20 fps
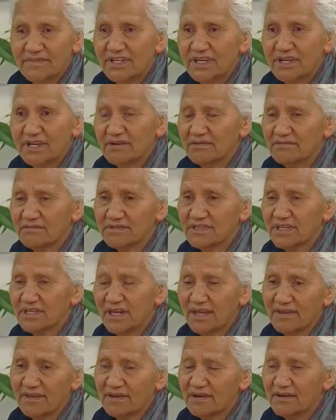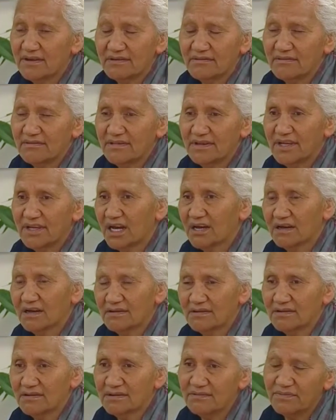yeah, it was another
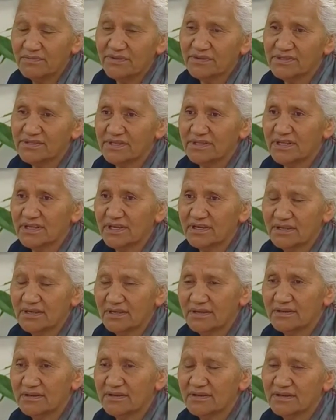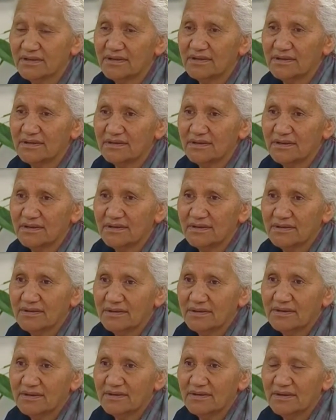young person that had
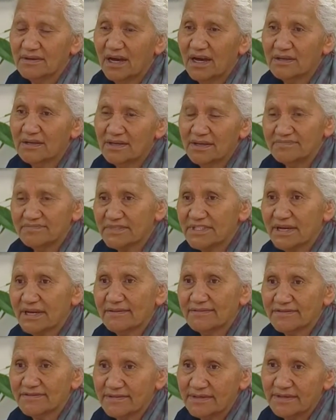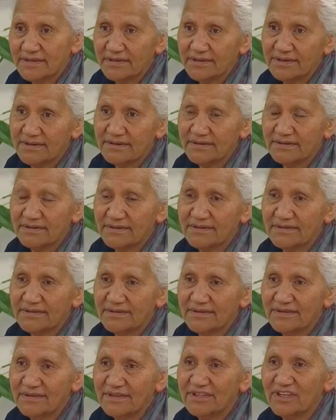hung themselves,
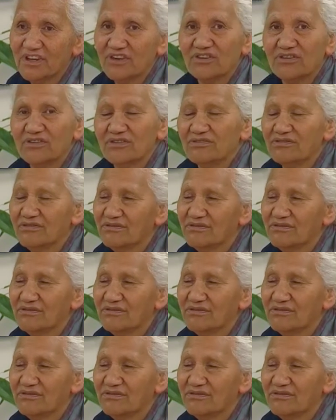you know,